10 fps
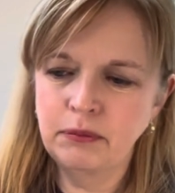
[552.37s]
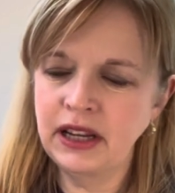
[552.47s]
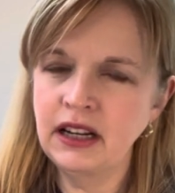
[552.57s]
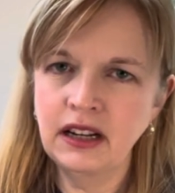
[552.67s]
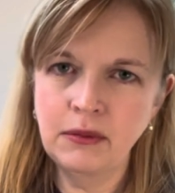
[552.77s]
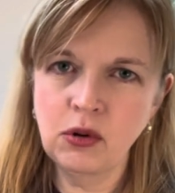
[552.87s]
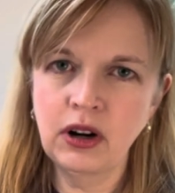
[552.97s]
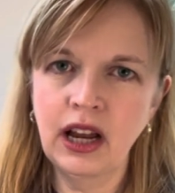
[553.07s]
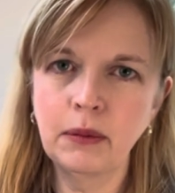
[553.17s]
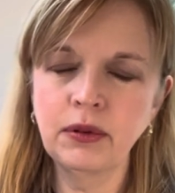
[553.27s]
paint any more
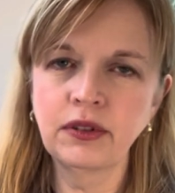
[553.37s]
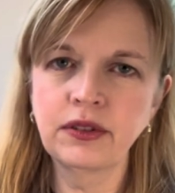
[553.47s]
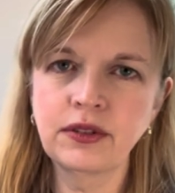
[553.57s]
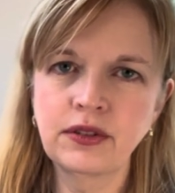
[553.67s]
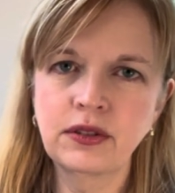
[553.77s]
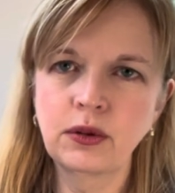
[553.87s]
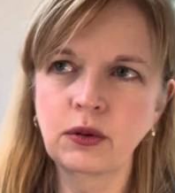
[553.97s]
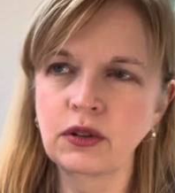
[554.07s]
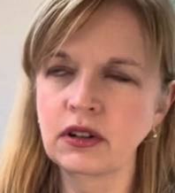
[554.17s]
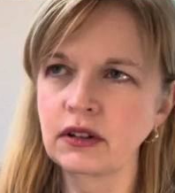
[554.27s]
apples
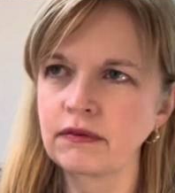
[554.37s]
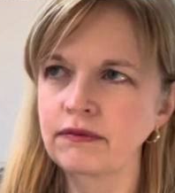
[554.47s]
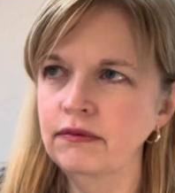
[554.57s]
or